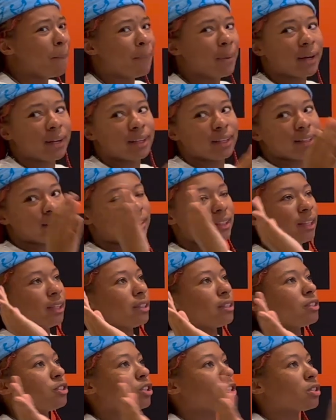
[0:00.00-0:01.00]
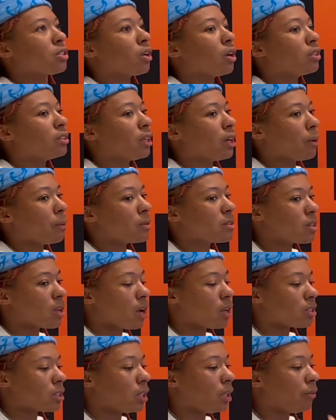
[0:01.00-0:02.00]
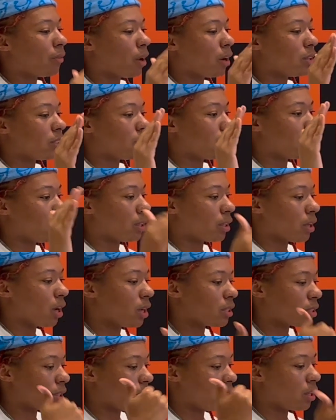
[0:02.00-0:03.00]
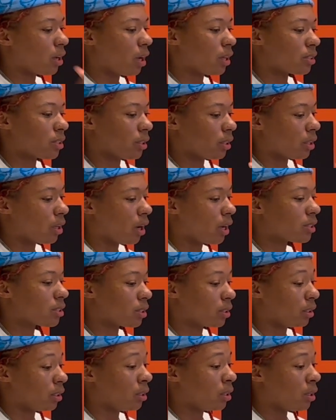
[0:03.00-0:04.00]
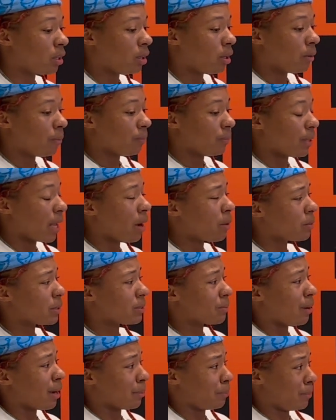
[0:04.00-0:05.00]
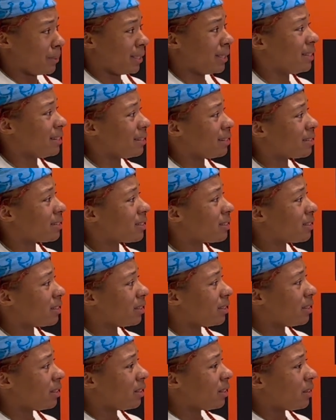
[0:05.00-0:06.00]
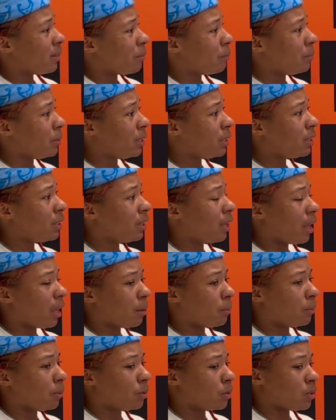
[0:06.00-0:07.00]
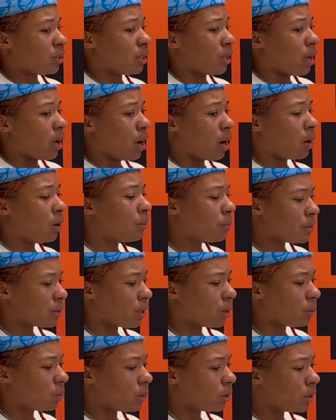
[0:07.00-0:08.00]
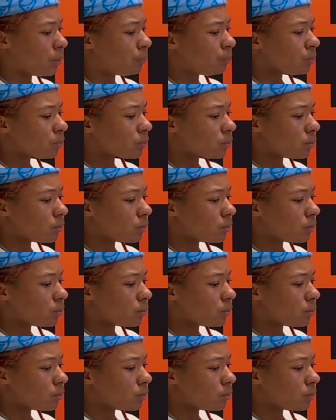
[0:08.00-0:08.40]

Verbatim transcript: yeah. but they just saw that I was constantly volunteering, constantly, constantly, constantly. That was my piece. Right. Being able to help someone